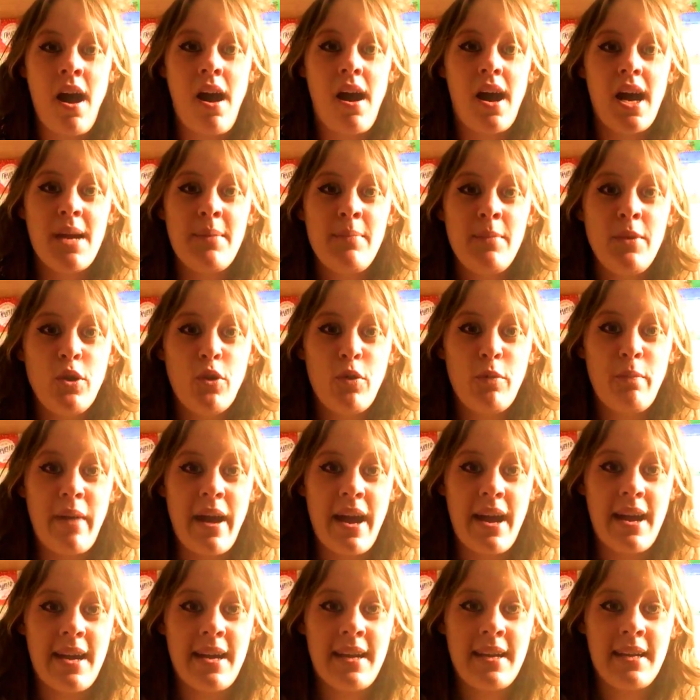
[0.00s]
I'm your
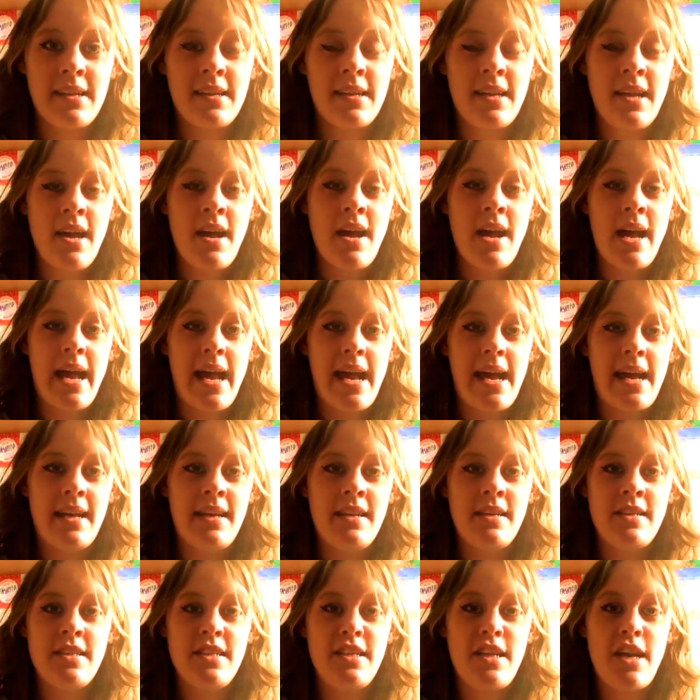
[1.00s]
man, and,